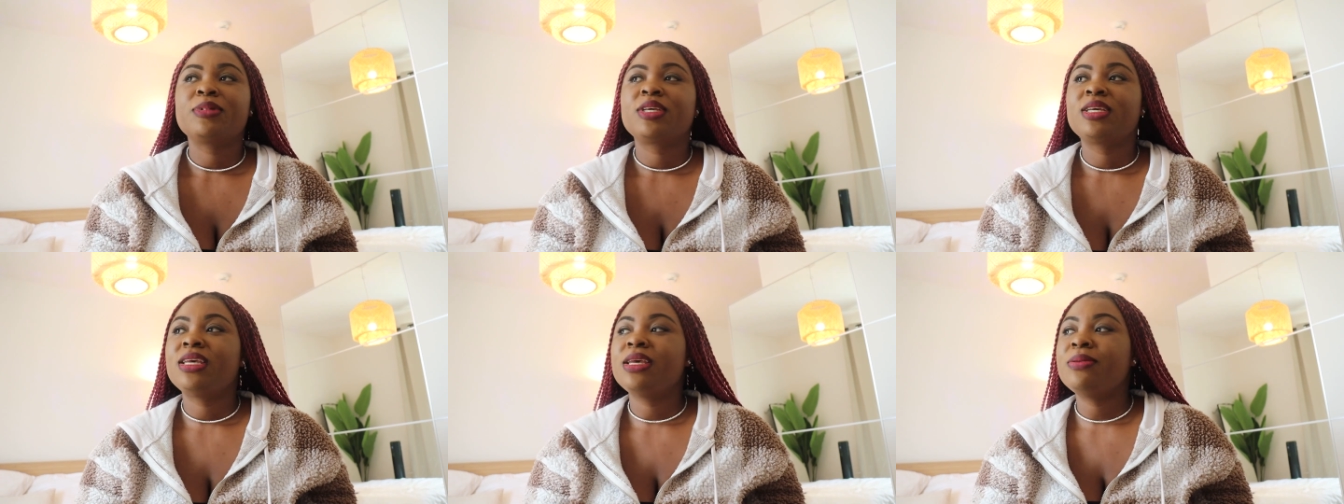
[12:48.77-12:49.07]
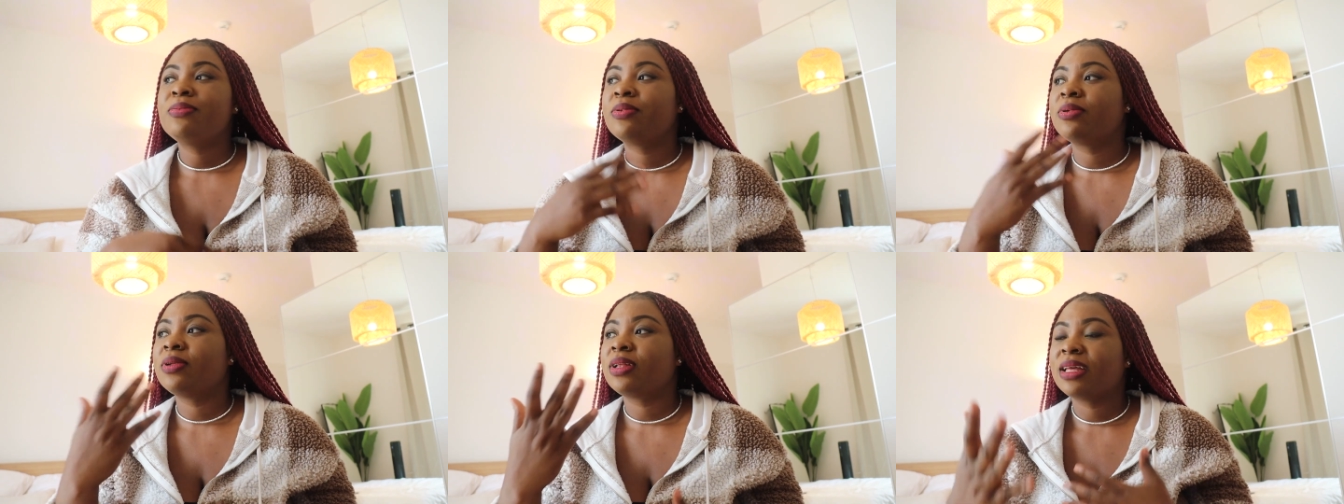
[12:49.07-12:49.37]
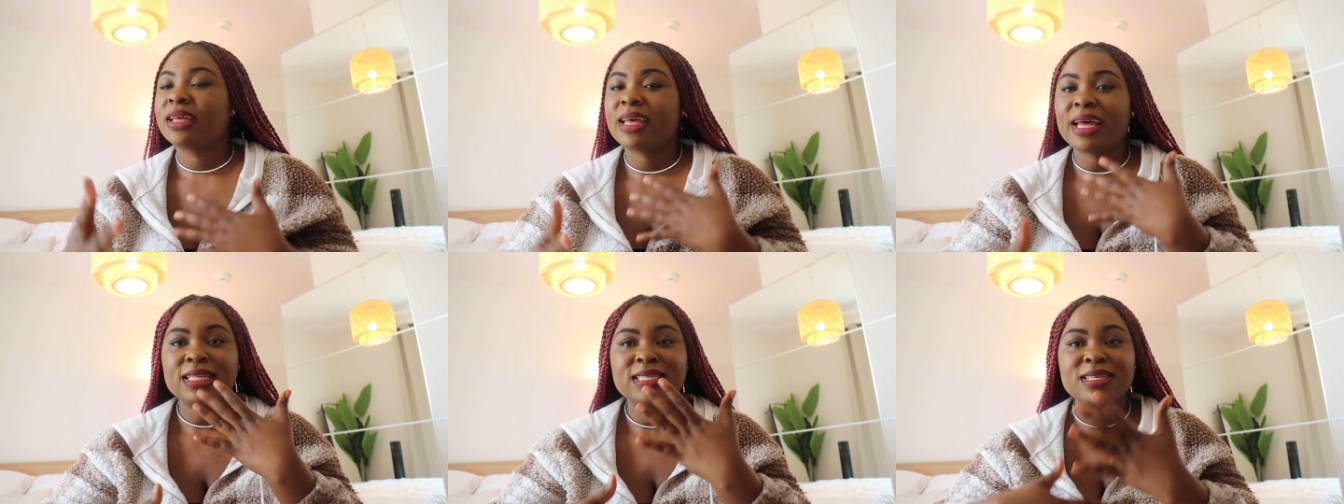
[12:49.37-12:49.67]

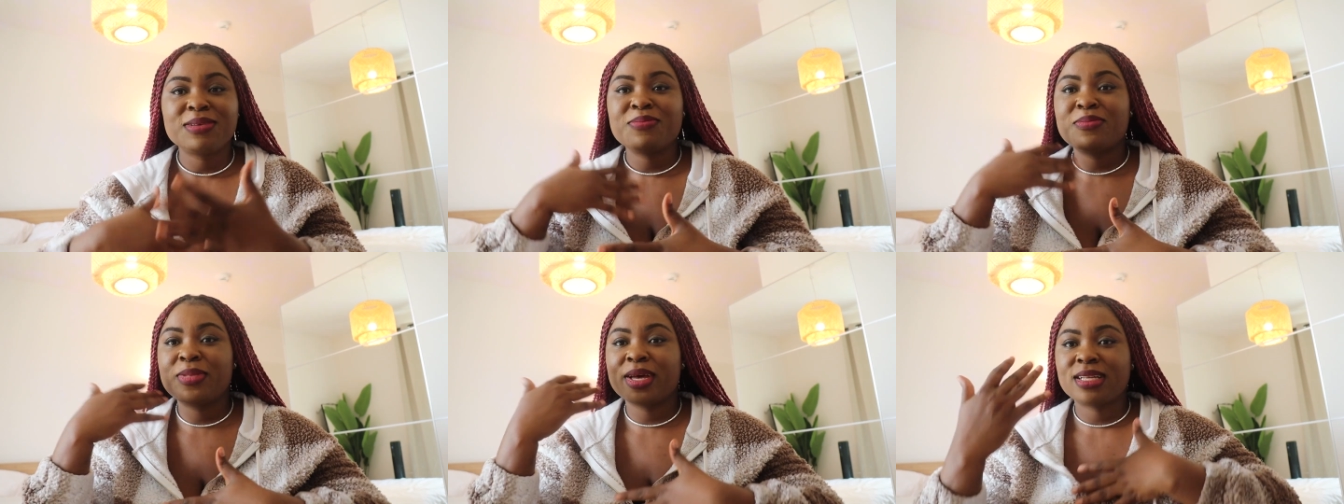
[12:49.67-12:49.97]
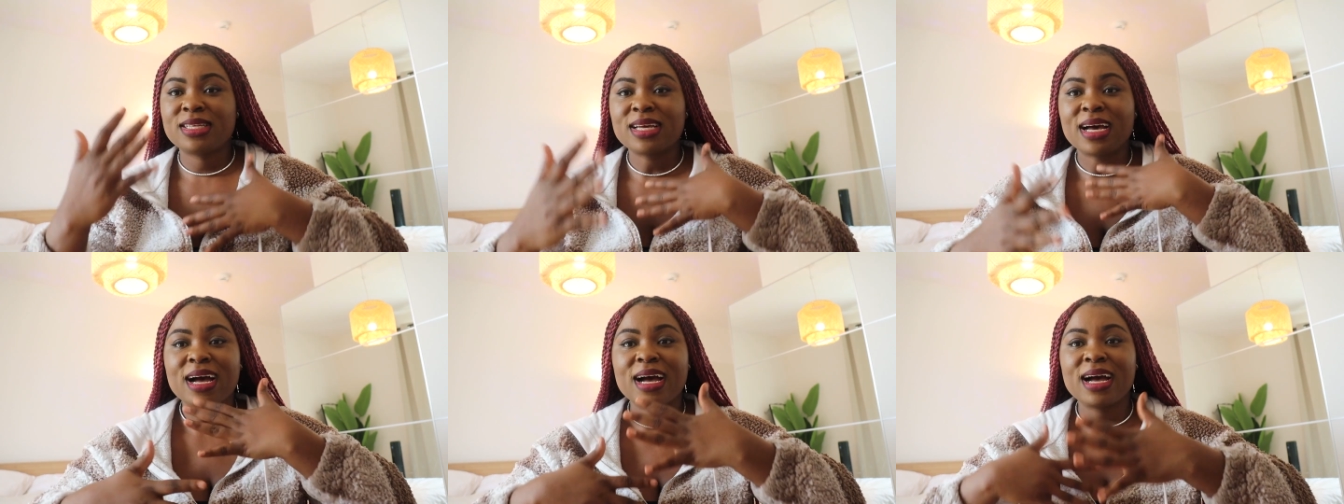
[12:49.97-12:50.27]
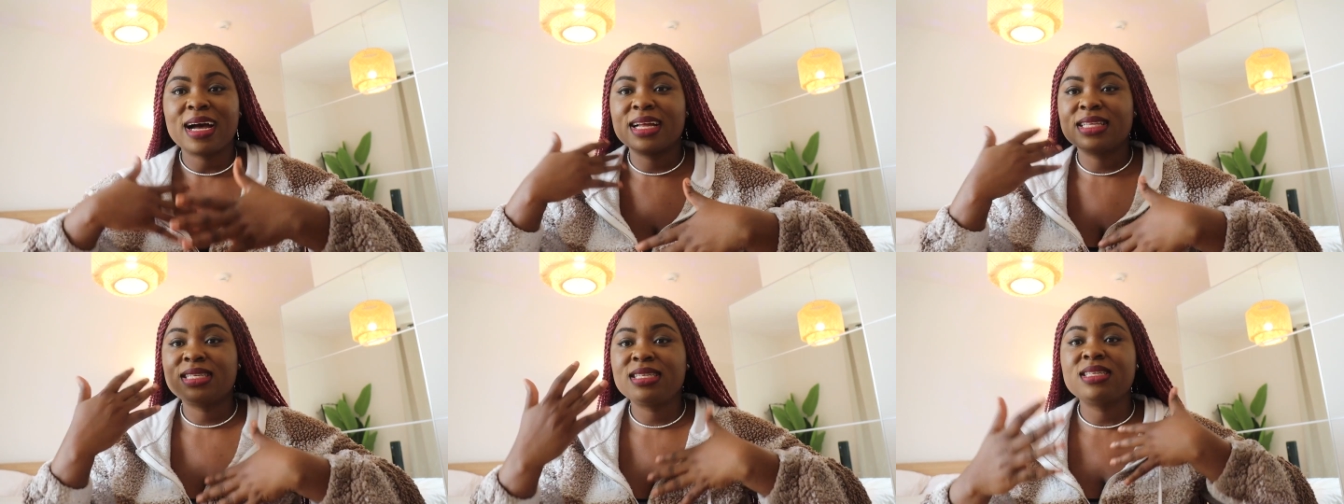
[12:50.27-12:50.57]
Keep getting better
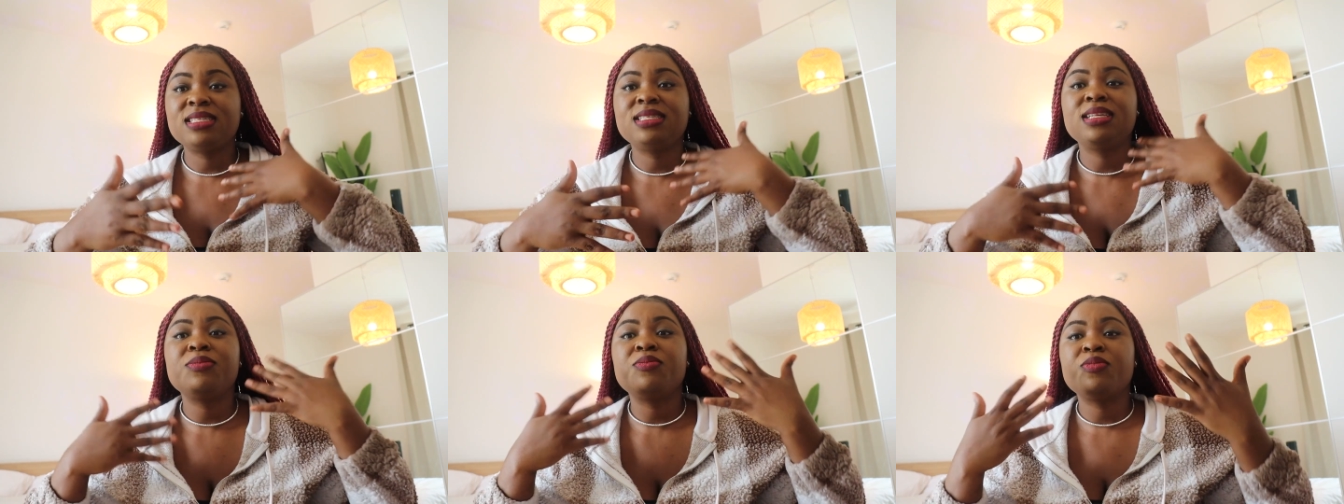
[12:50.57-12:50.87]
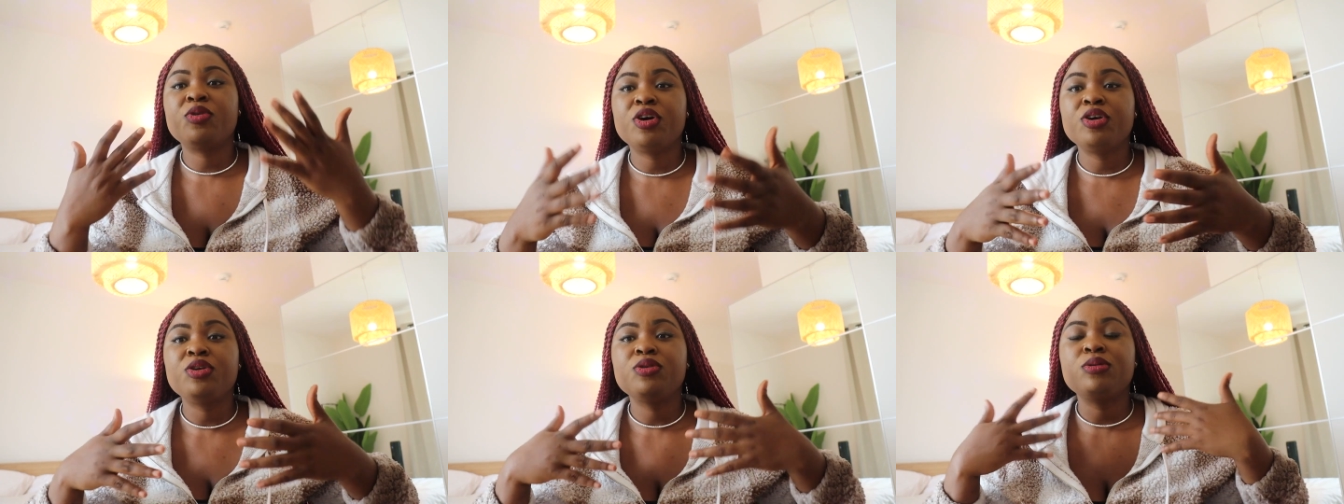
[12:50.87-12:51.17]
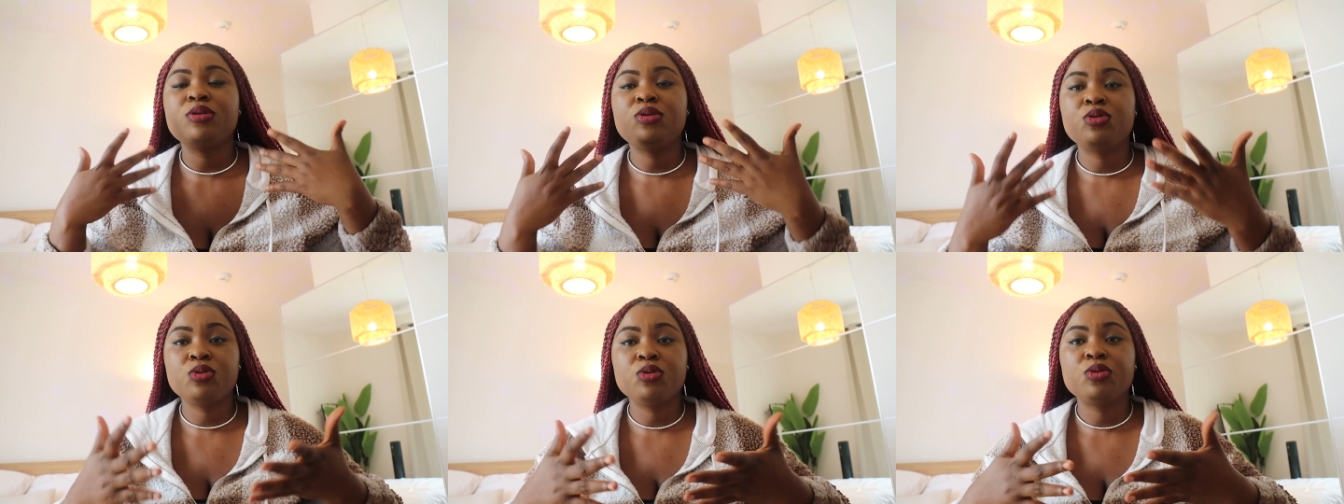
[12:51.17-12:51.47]
at it. The more you
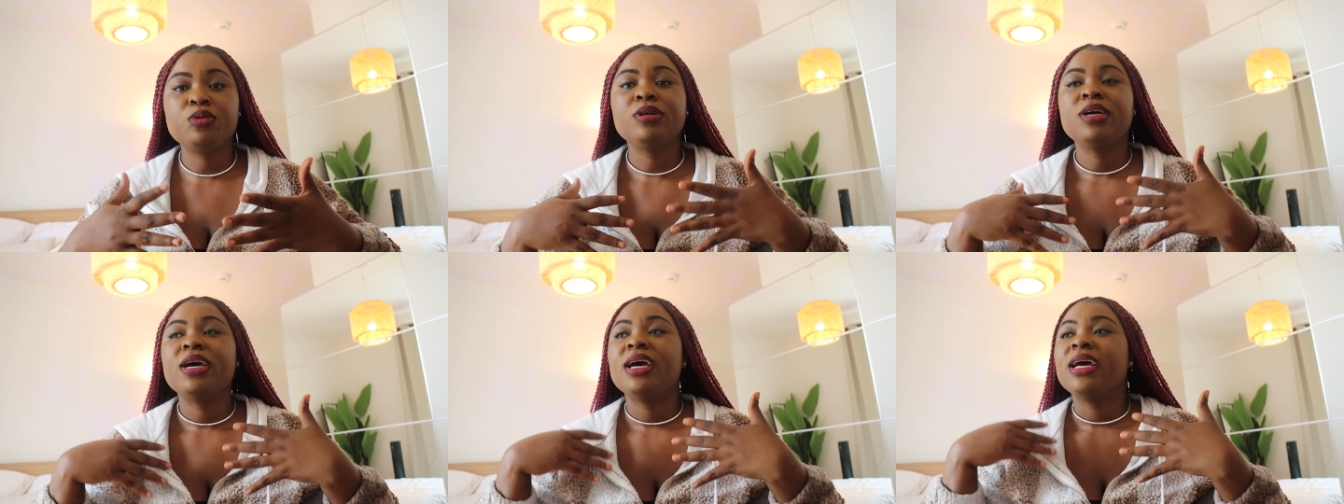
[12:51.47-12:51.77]
do,